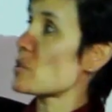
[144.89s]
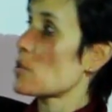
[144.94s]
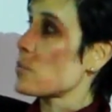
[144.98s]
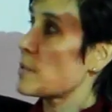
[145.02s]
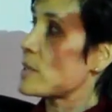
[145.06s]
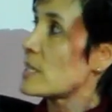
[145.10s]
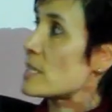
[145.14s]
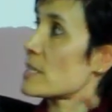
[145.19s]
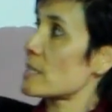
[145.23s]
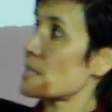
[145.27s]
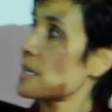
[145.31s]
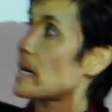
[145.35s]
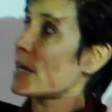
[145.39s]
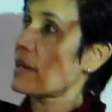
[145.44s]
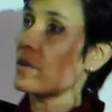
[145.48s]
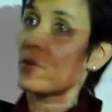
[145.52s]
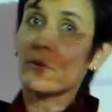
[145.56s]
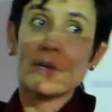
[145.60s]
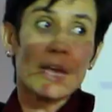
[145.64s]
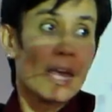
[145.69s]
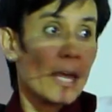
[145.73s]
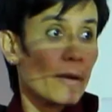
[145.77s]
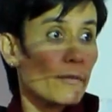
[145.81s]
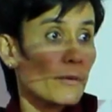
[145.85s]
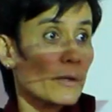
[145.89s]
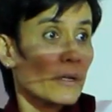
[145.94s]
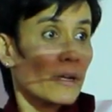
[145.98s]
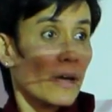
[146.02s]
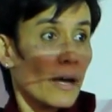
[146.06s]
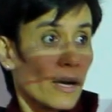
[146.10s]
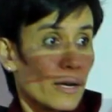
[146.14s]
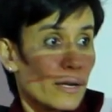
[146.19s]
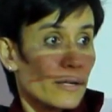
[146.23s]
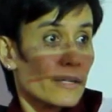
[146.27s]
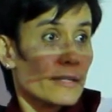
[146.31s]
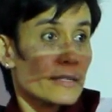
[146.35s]
so we decide, okay, we're
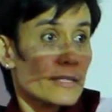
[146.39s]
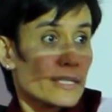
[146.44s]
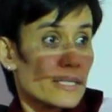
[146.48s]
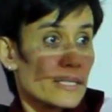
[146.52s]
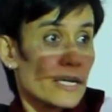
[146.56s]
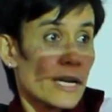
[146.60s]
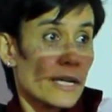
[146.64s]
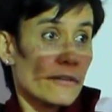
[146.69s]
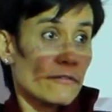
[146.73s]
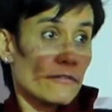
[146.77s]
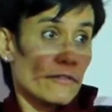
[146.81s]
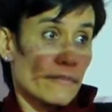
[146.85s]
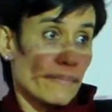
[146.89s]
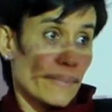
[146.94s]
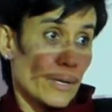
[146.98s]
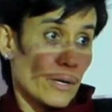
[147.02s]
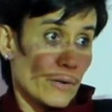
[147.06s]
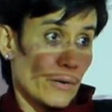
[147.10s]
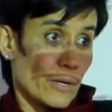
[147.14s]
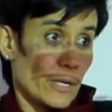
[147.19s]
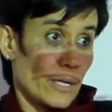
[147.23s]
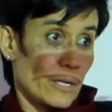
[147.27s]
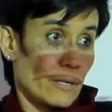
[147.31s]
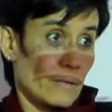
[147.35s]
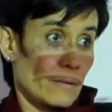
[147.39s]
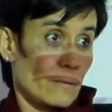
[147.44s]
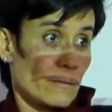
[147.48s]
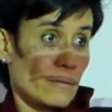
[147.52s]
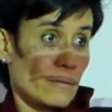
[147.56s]
not going to design for Mary